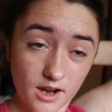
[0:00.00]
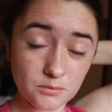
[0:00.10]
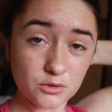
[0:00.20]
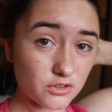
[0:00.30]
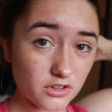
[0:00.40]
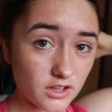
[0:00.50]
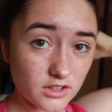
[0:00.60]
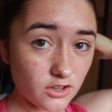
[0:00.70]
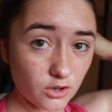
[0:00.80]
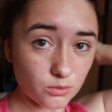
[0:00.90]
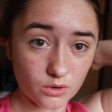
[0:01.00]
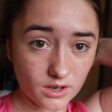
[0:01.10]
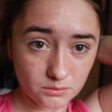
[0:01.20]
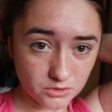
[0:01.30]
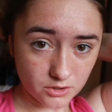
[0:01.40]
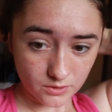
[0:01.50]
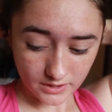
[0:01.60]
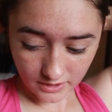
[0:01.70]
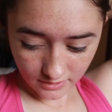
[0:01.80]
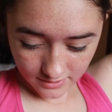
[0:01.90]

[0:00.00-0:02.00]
I'm not gonna know what I'm doing.